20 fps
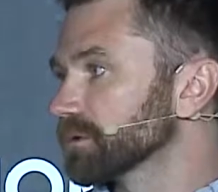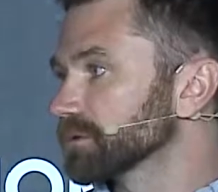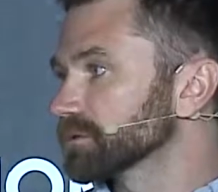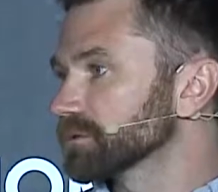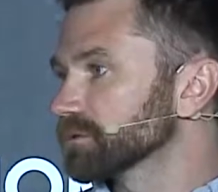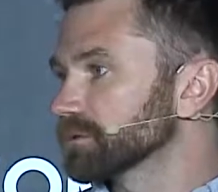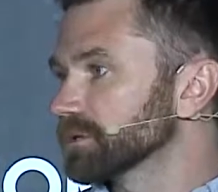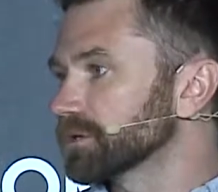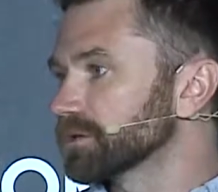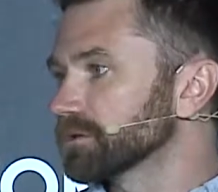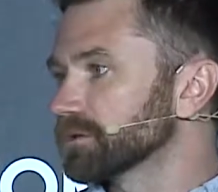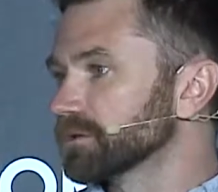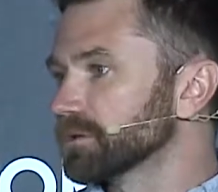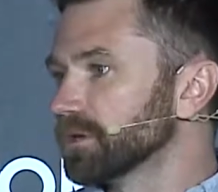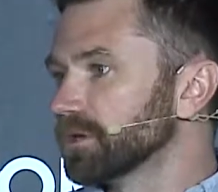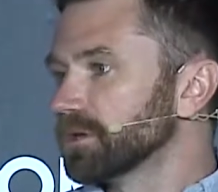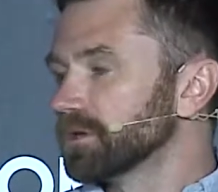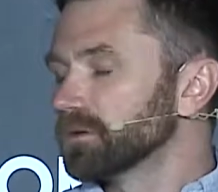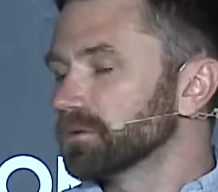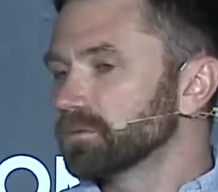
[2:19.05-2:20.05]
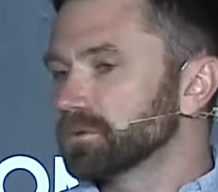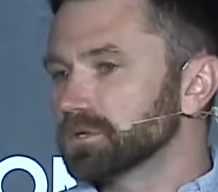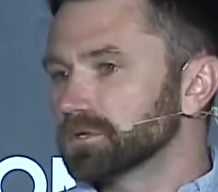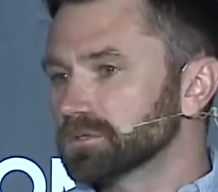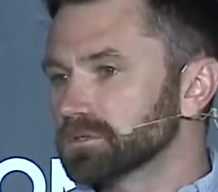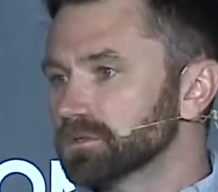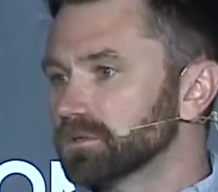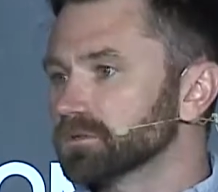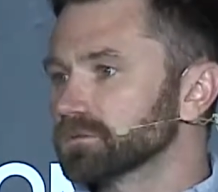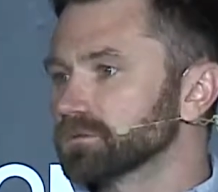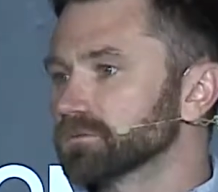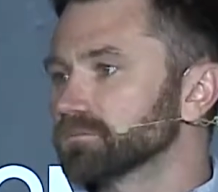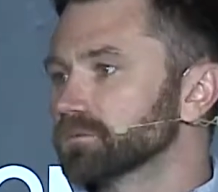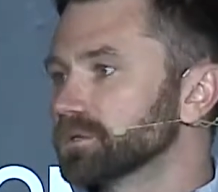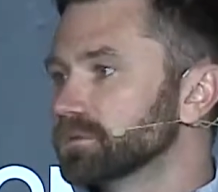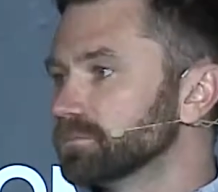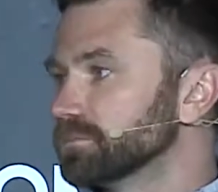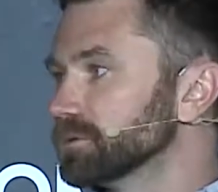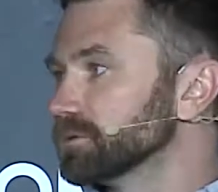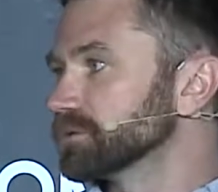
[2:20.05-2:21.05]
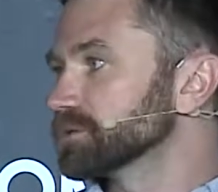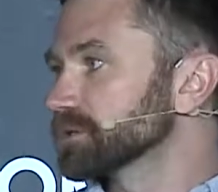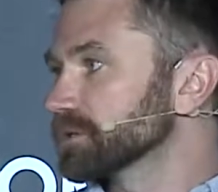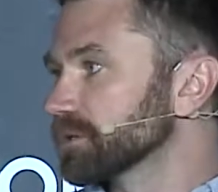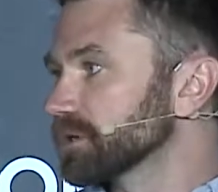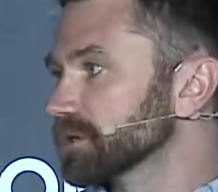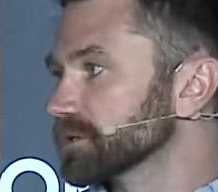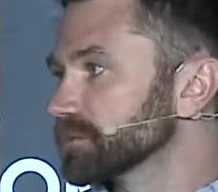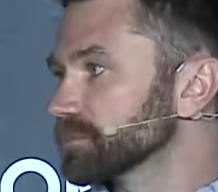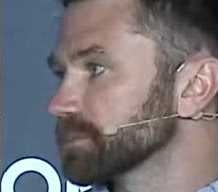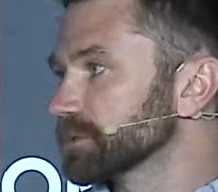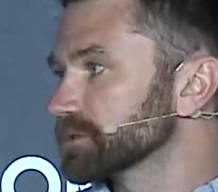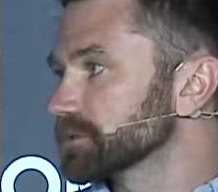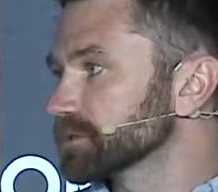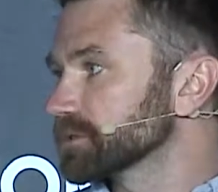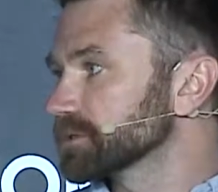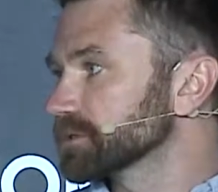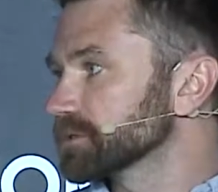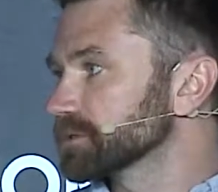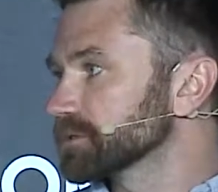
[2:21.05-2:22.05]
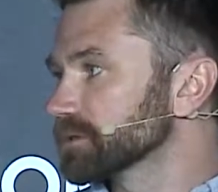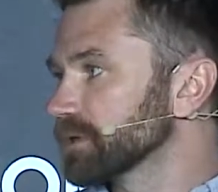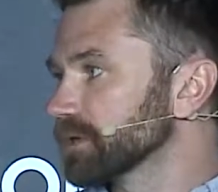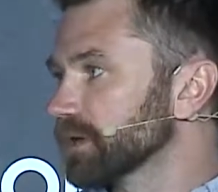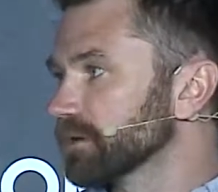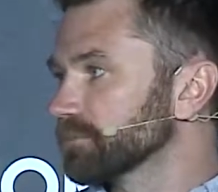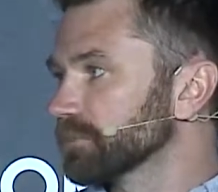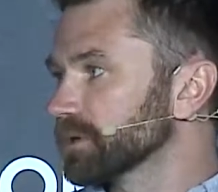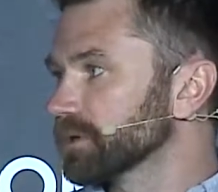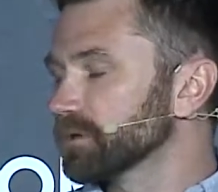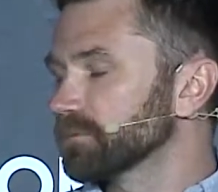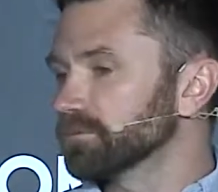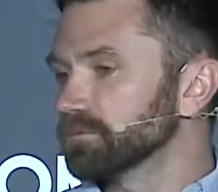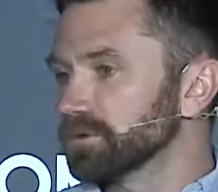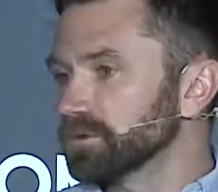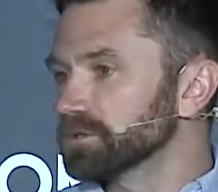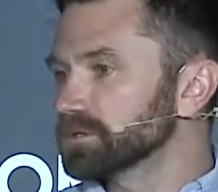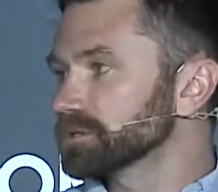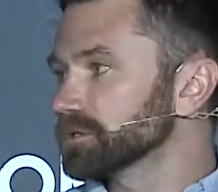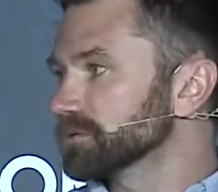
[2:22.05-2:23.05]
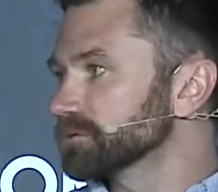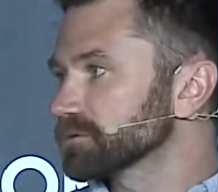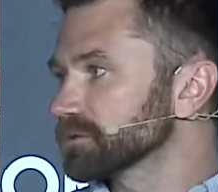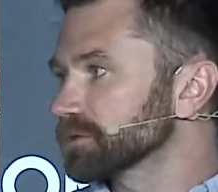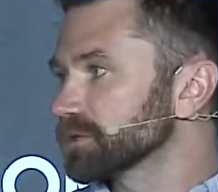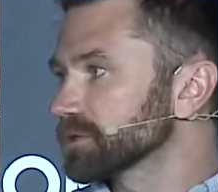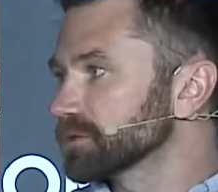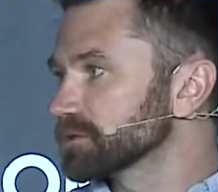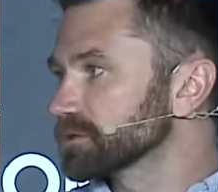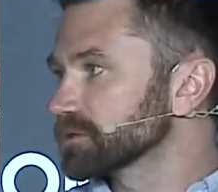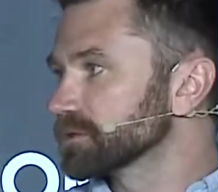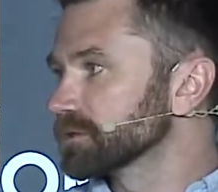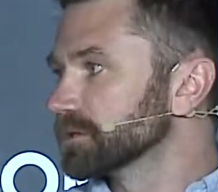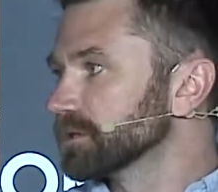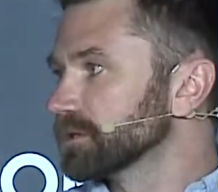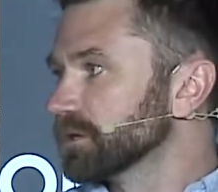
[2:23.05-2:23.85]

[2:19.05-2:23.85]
So we can start to remutualize businesses that have become very centralized.